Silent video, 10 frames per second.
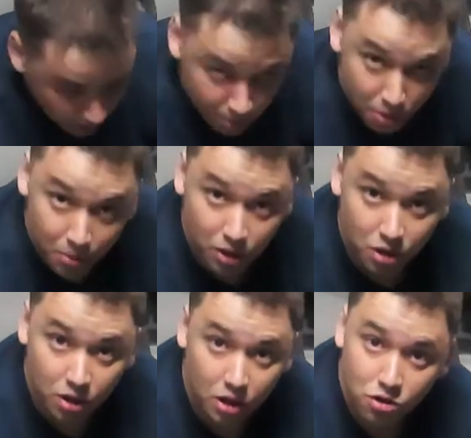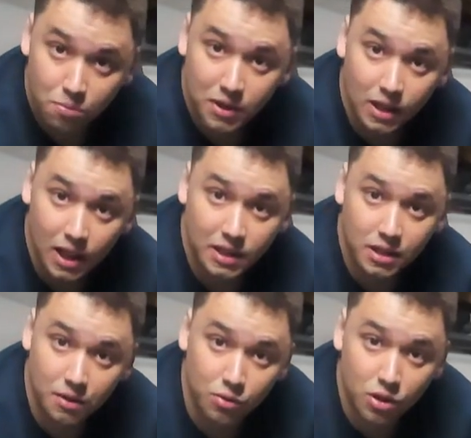pretty much this will be the last
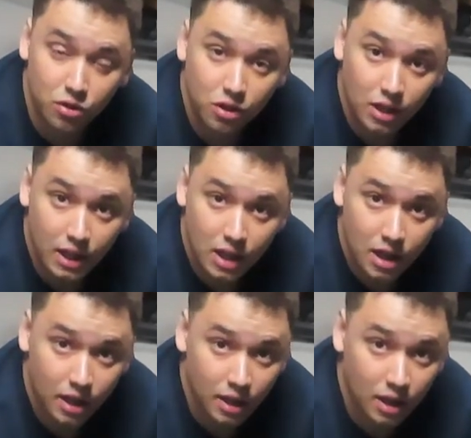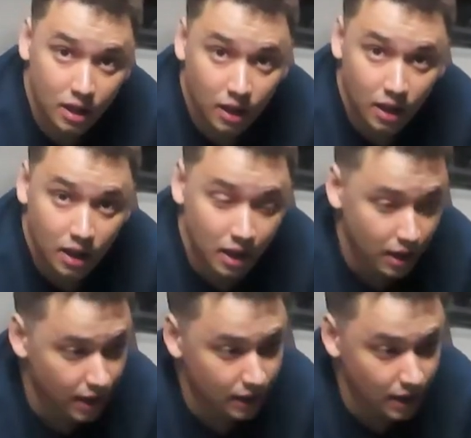thing we do today.
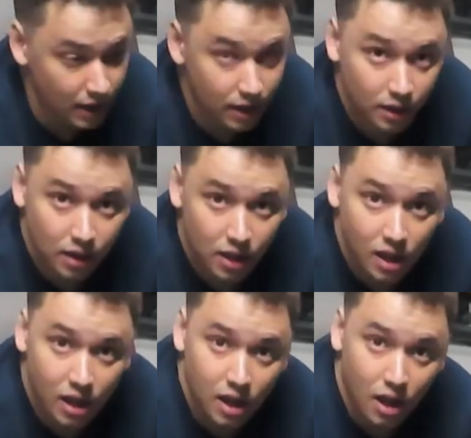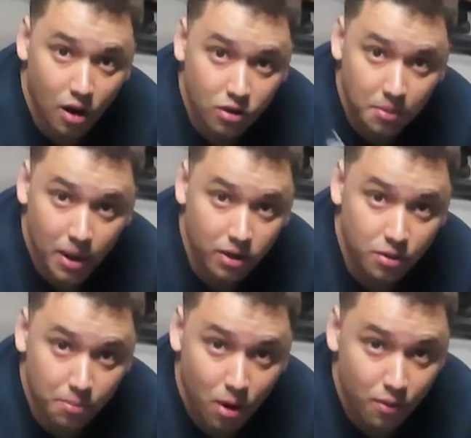And then I'll come back
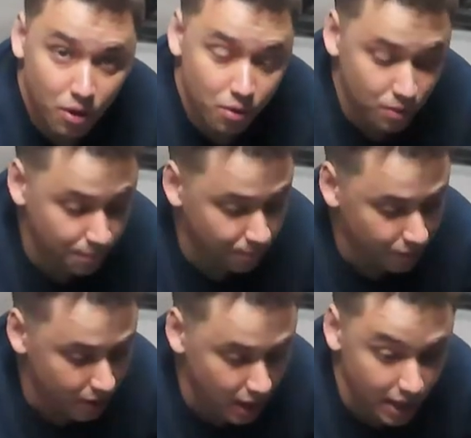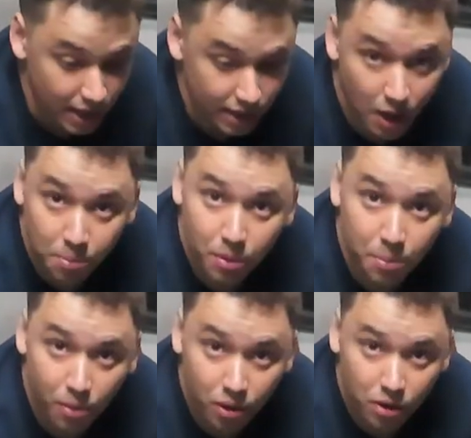tomorrow and I'll
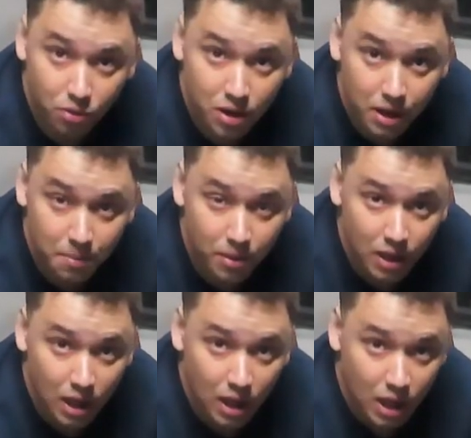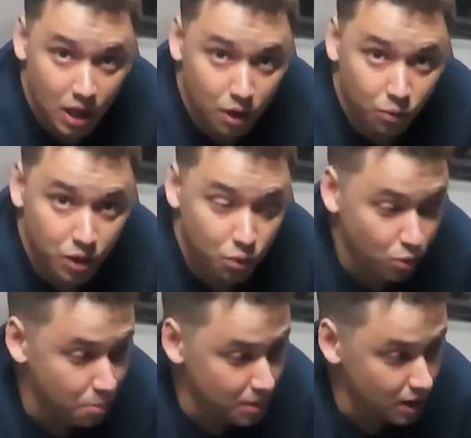put part 3 up, which
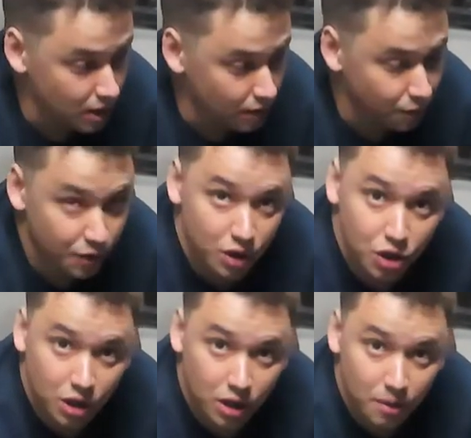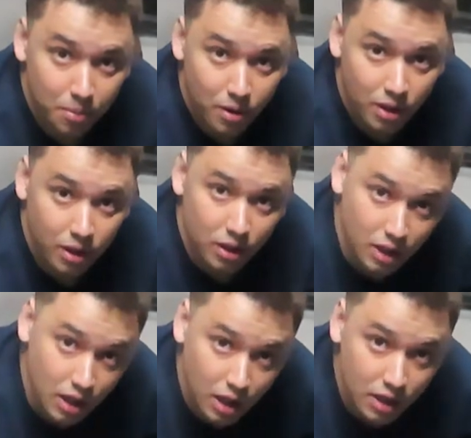will be finishing up
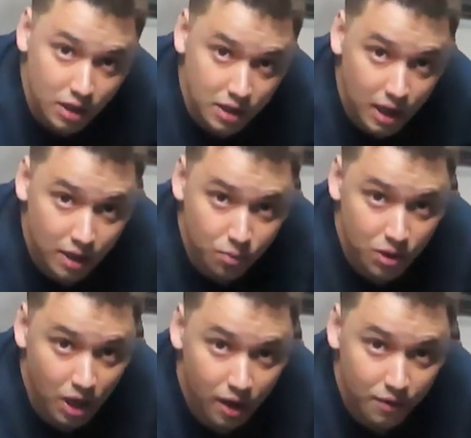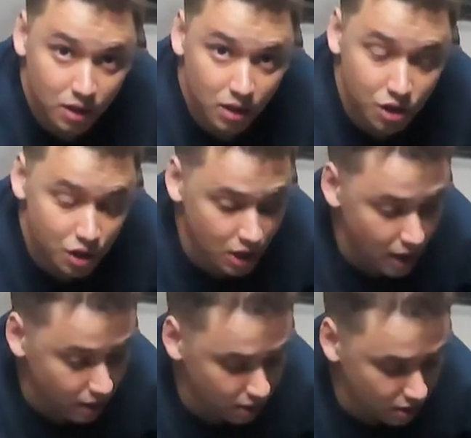the other side, which I haven't touched
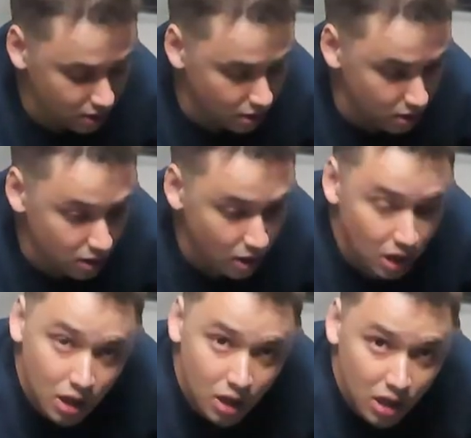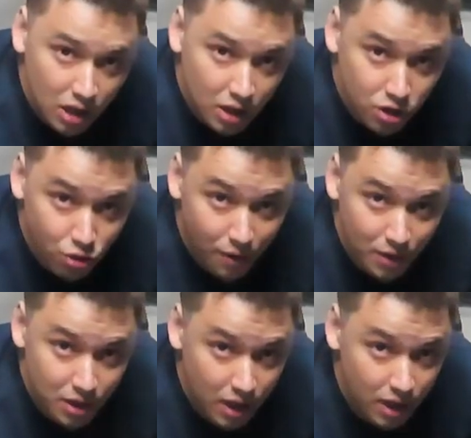yet. This is the
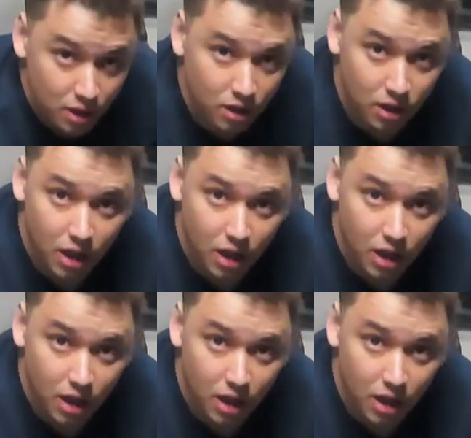driver's side.